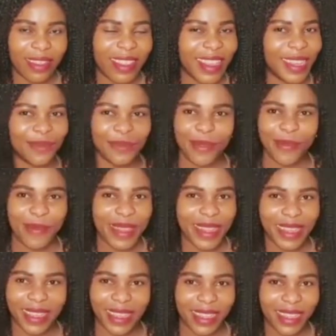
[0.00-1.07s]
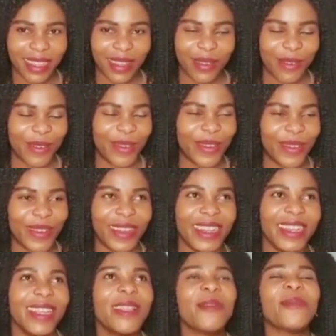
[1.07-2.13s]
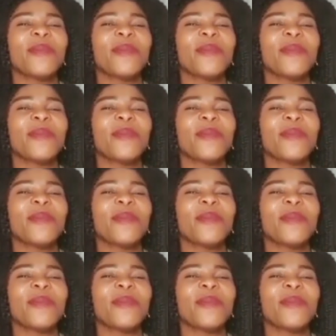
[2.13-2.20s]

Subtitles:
That moment, oh God,